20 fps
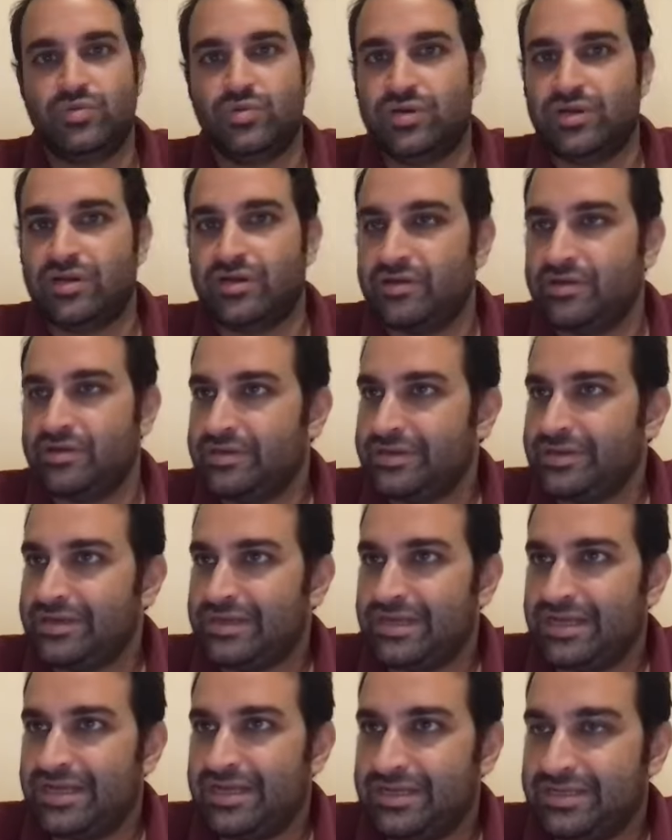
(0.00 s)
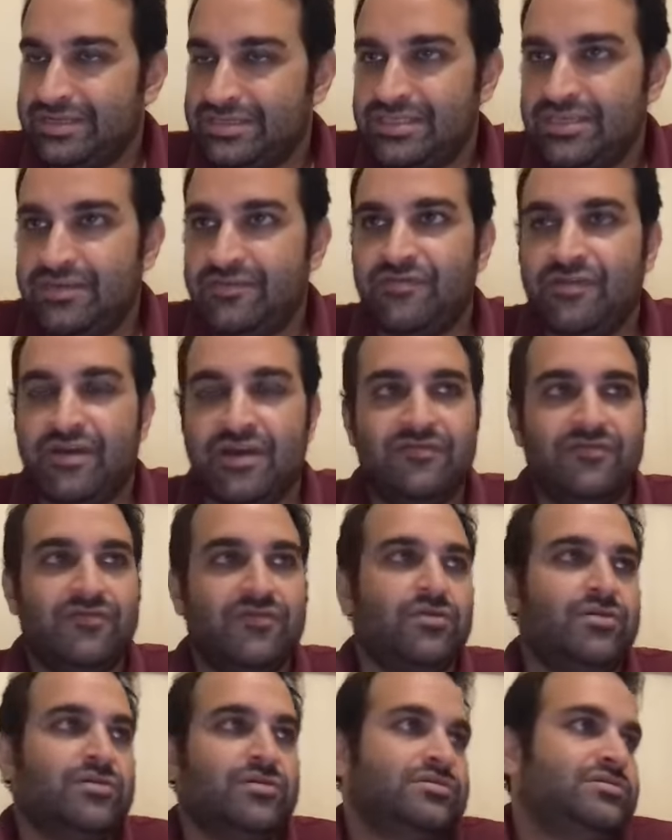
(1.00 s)
a DeFi
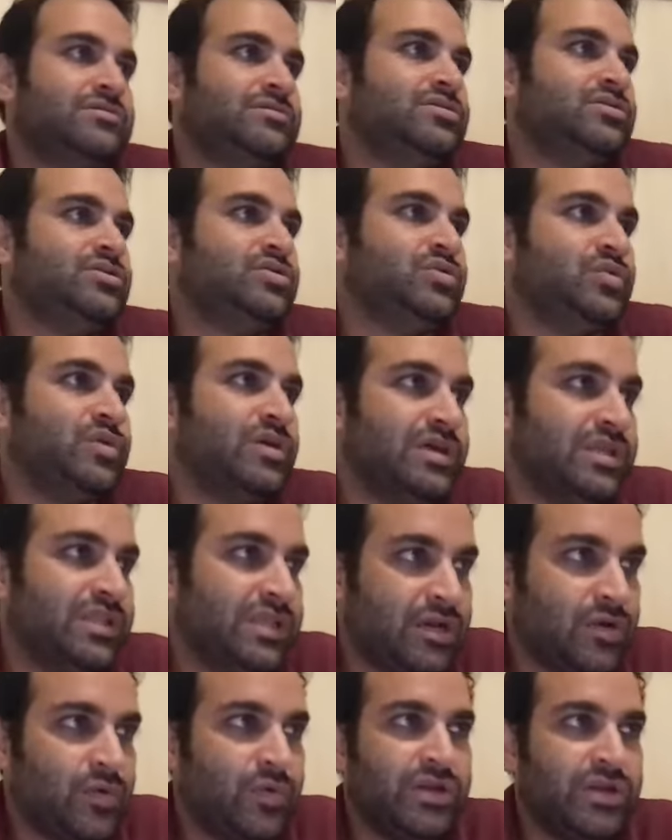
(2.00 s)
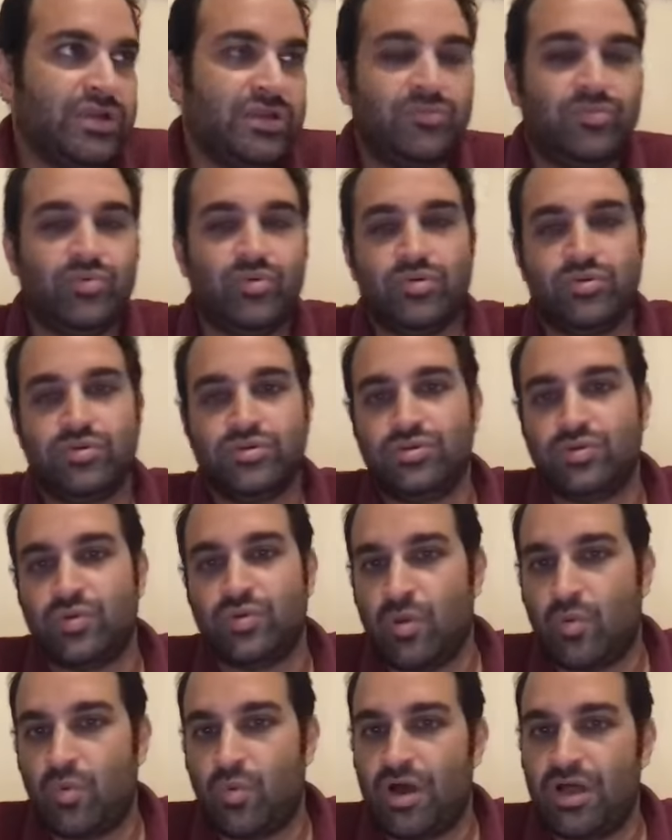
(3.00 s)
vault to a liquidity pool to
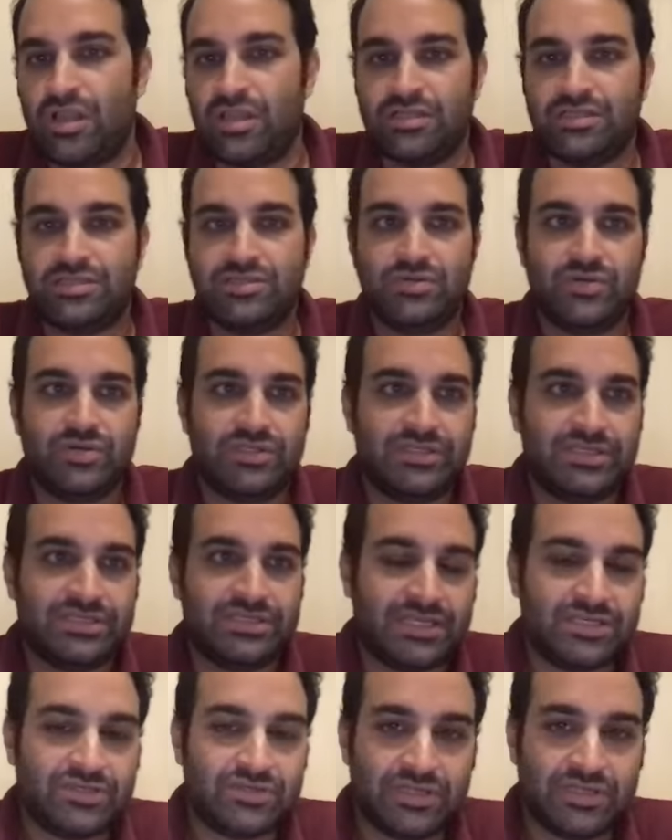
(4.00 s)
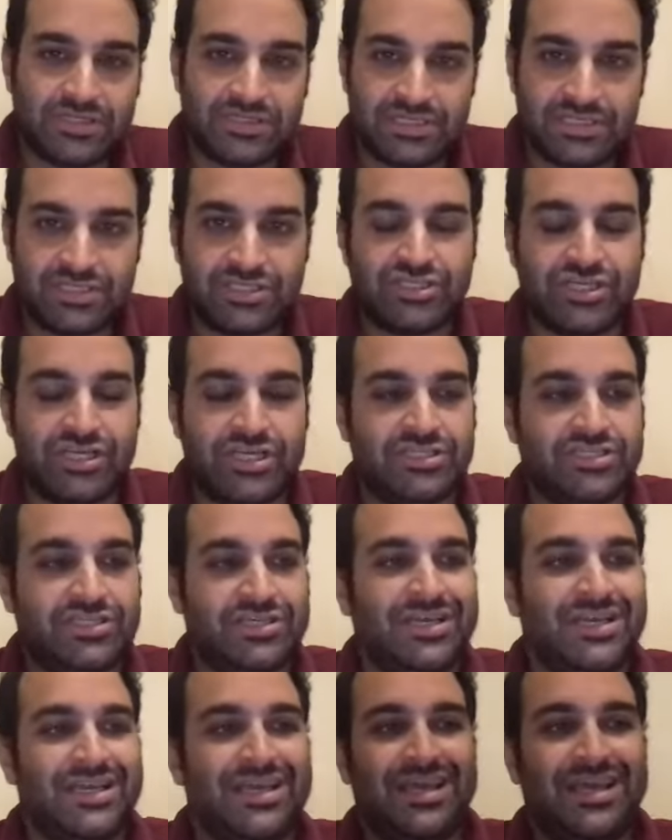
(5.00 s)
a wallet to a decentralized exchange,
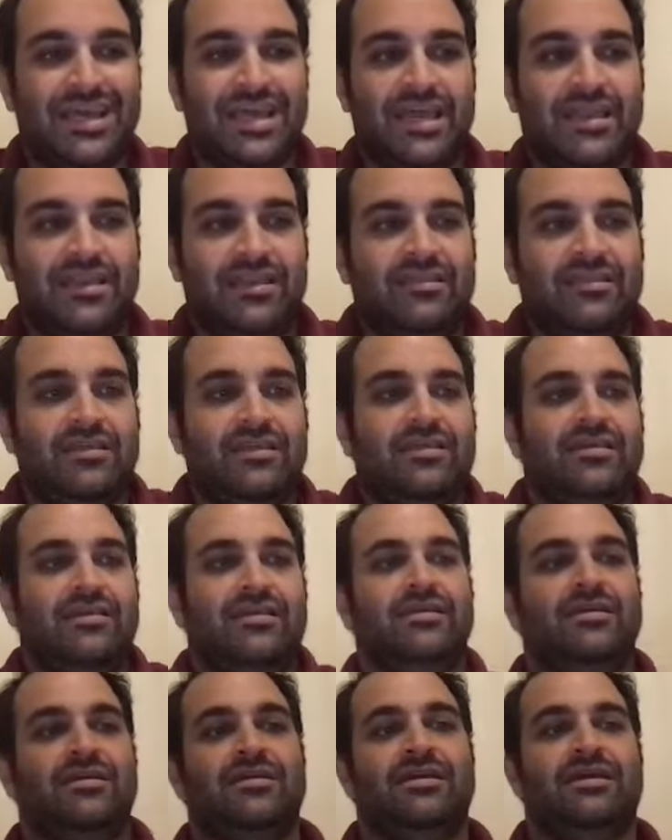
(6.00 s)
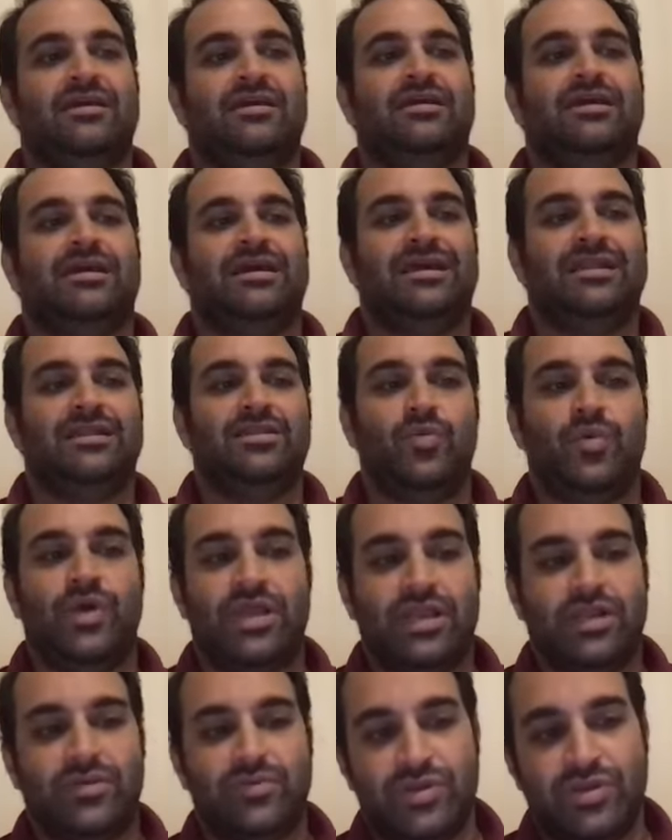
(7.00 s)
anything. And the way
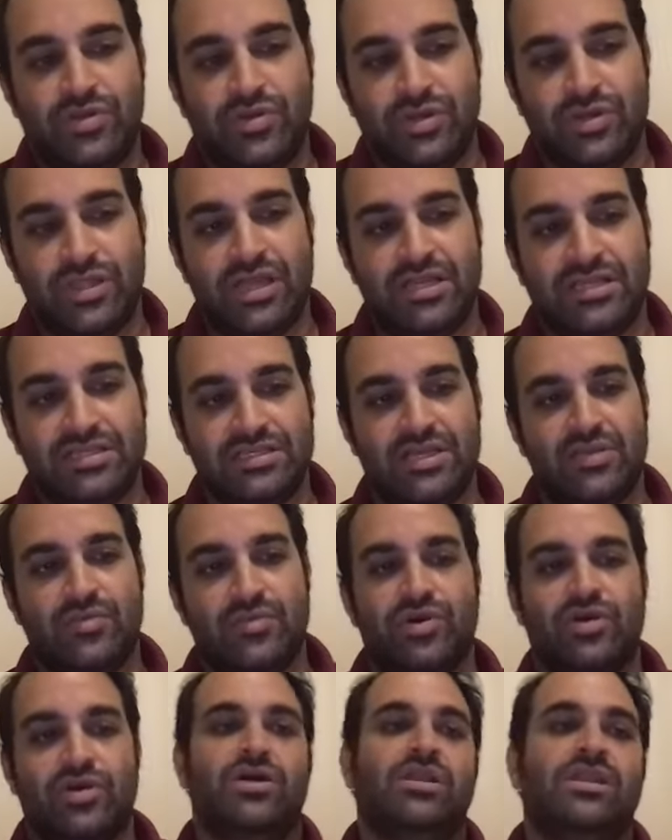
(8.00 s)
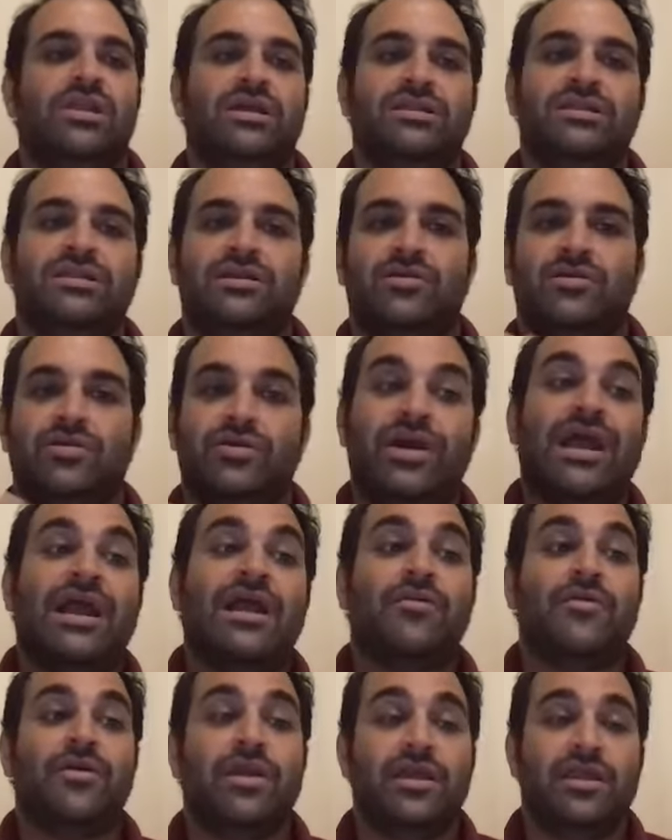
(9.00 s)
that we're doing that is that we're collecting or
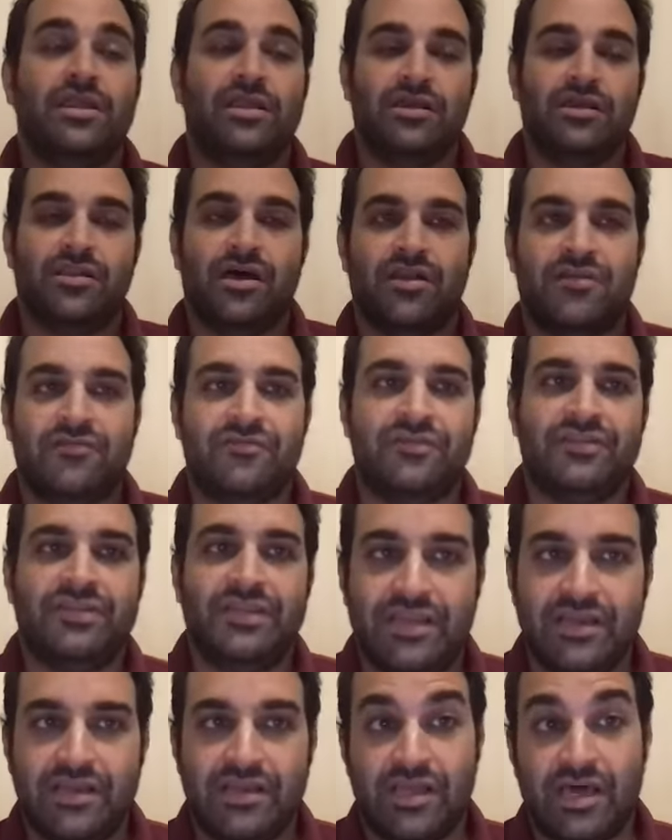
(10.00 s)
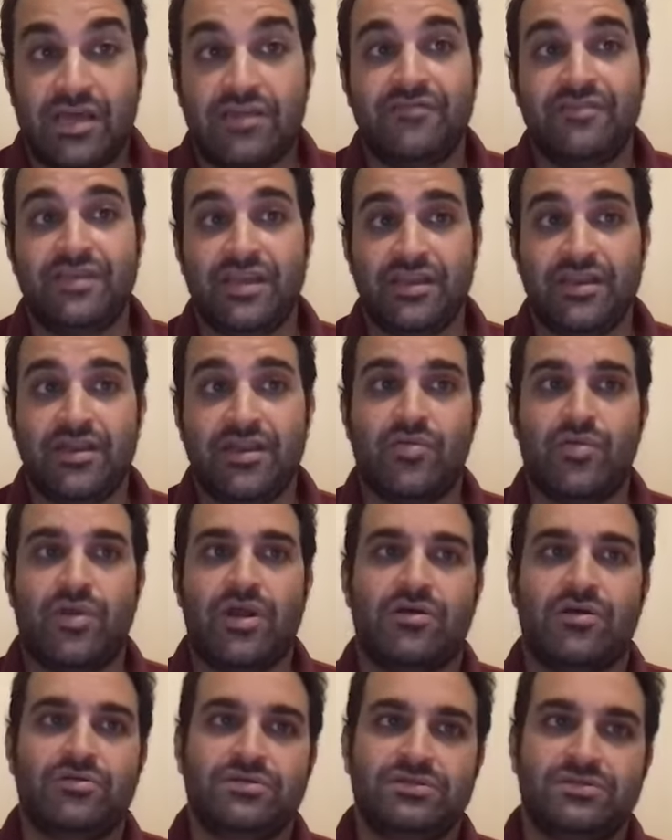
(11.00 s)
aggregating a lot of data
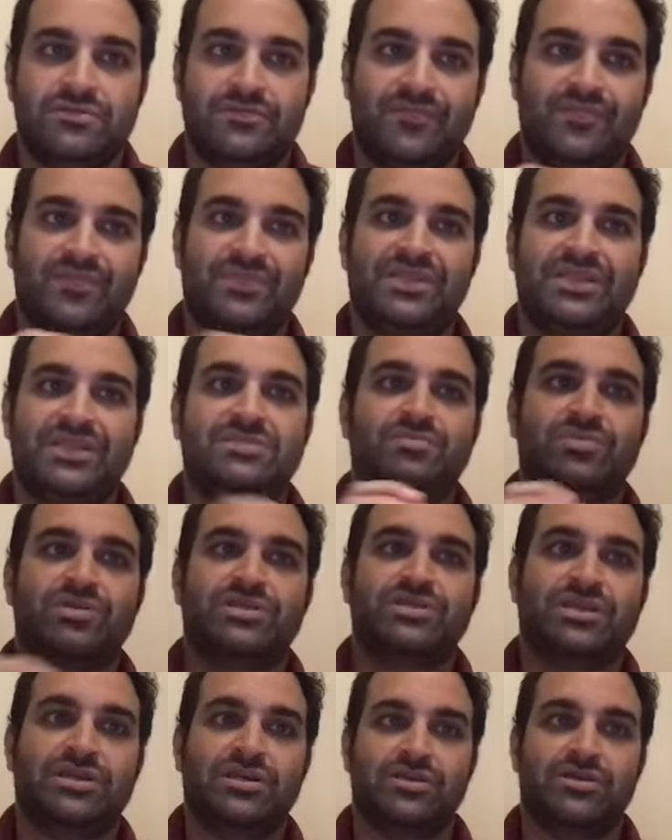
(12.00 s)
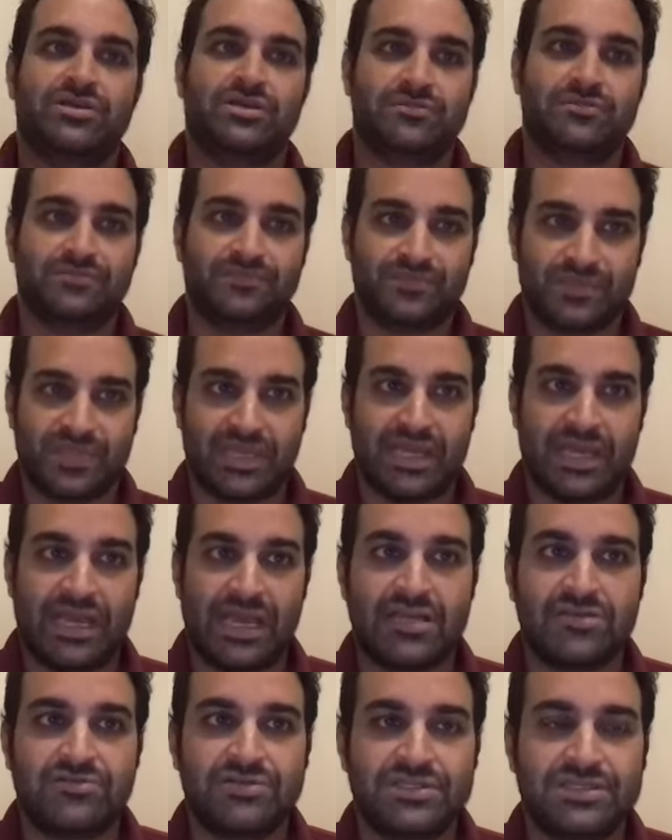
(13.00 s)
around these particular
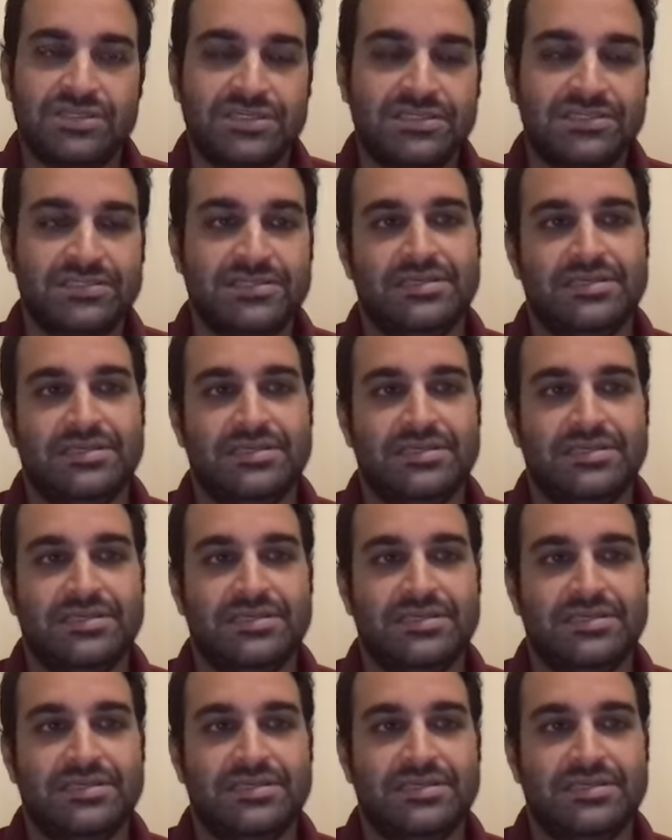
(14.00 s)
addresses